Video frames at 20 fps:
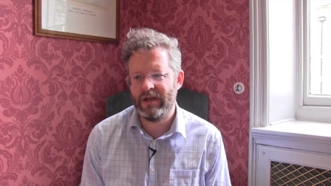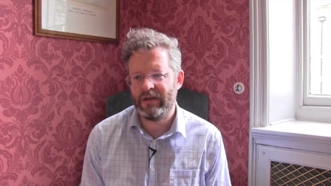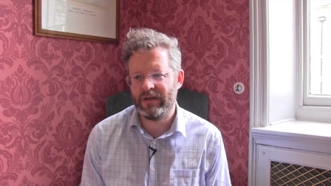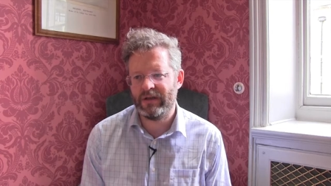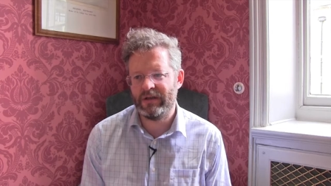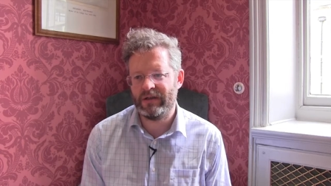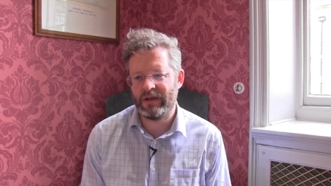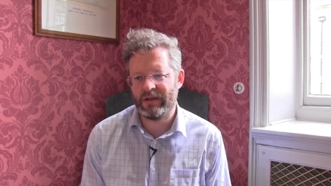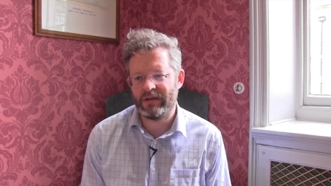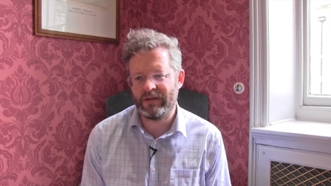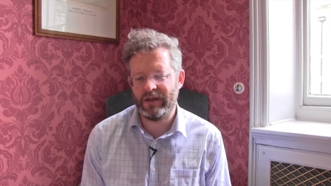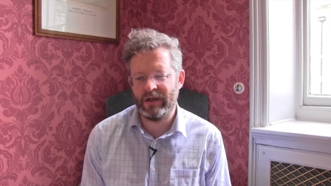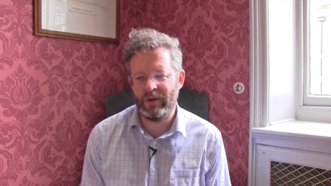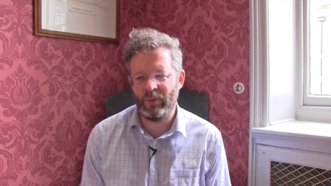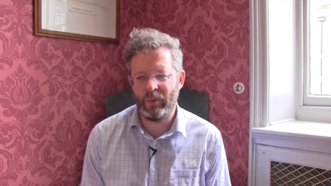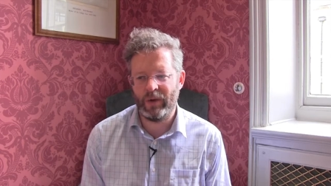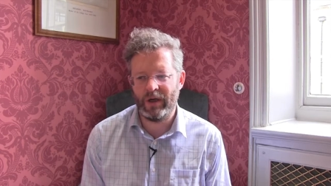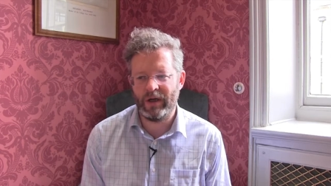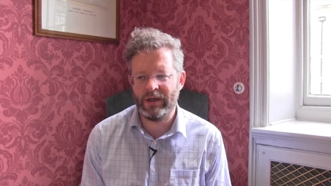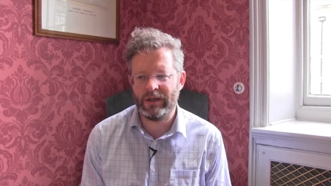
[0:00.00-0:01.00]
conducting a
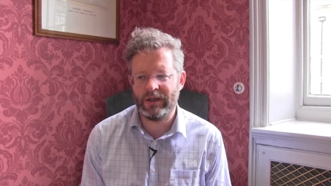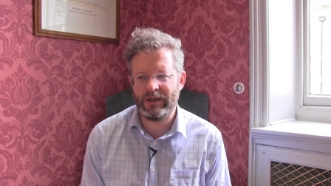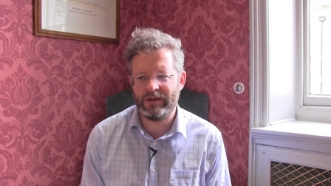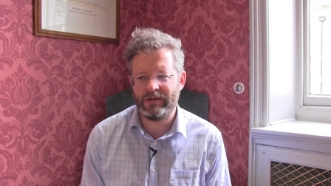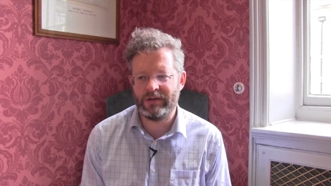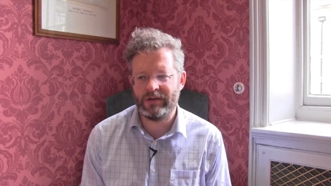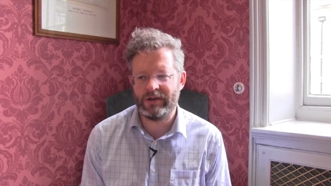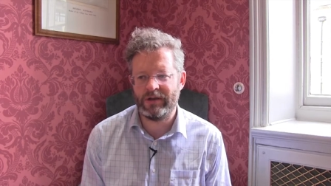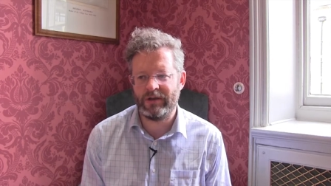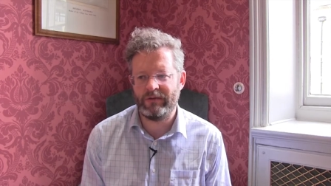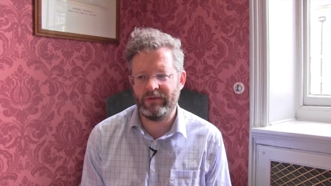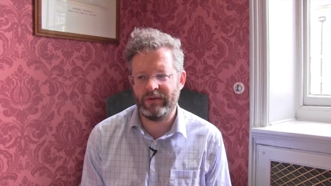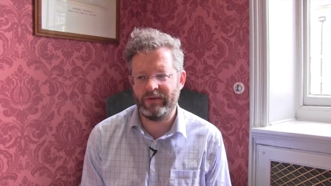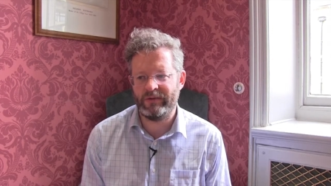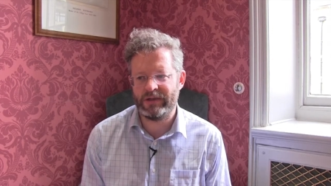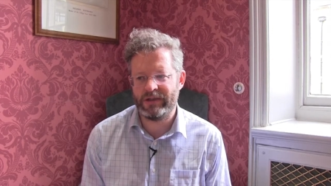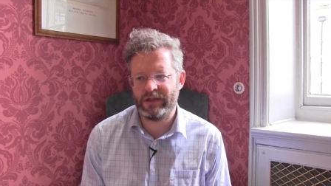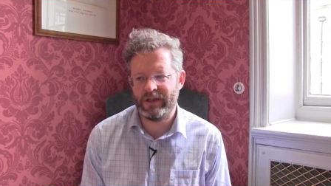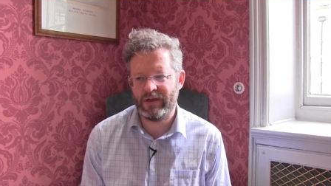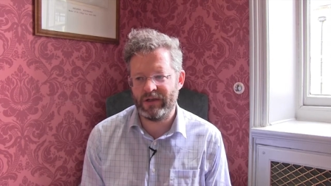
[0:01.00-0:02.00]
wide literature
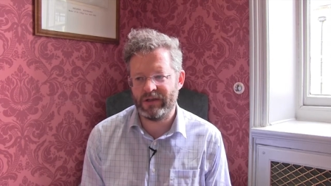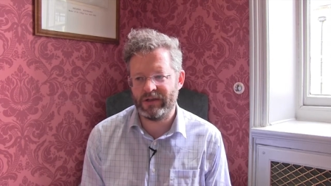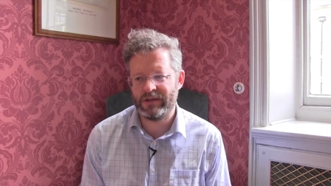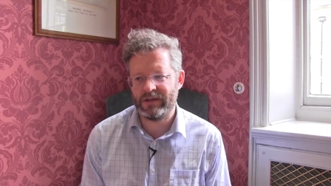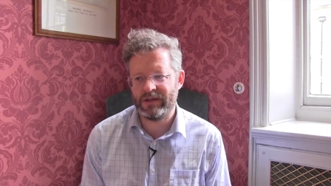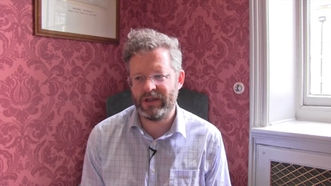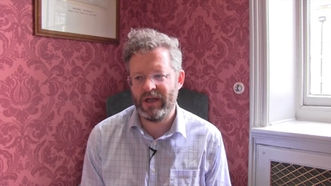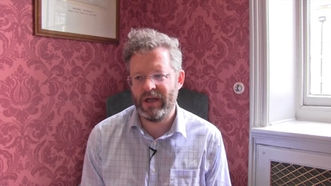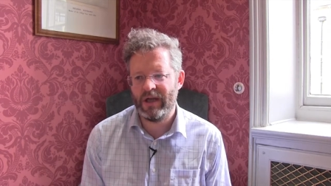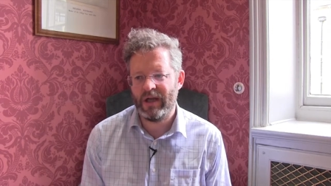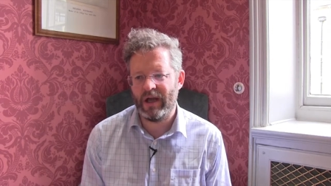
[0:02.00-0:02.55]
research,